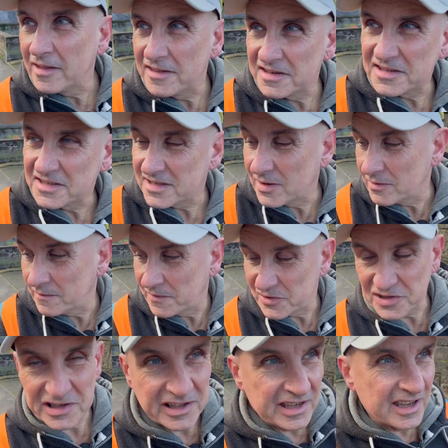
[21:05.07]
this is now
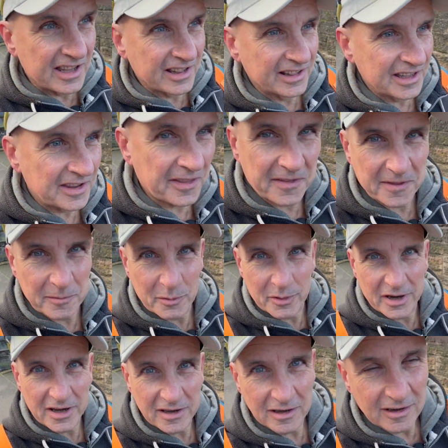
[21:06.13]
officially Leith we're in.